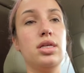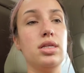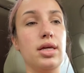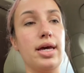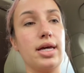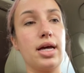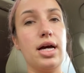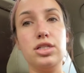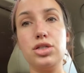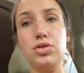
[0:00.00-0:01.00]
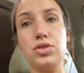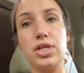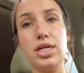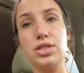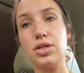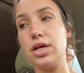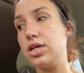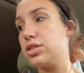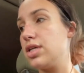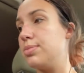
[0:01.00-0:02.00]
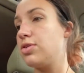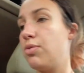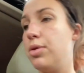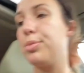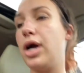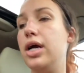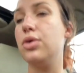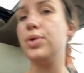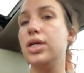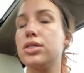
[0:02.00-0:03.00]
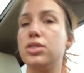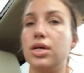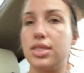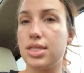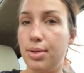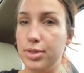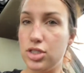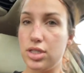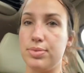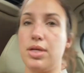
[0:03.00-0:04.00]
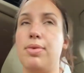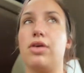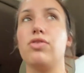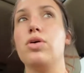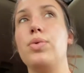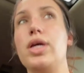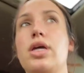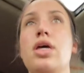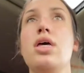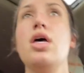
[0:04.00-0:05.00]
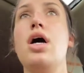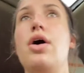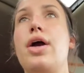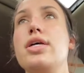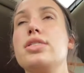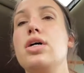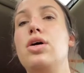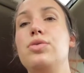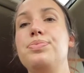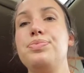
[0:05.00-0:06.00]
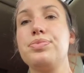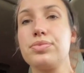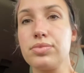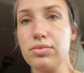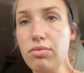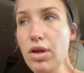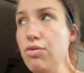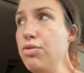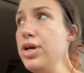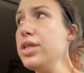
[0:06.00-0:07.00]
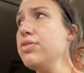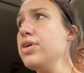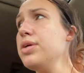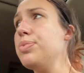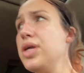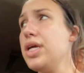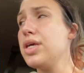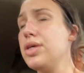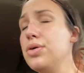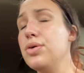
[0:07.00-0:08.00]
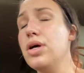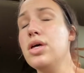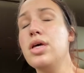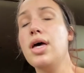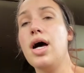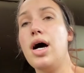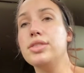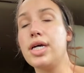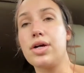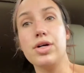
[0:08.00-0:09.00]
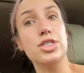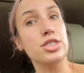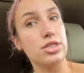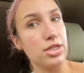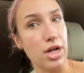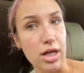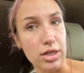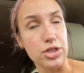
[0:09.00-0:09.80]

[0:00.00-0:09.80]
like on Tuesdays you get your tips from the prior week so that's how much tips I make for a week okay so really really pretty cute uh, decorations in Dollar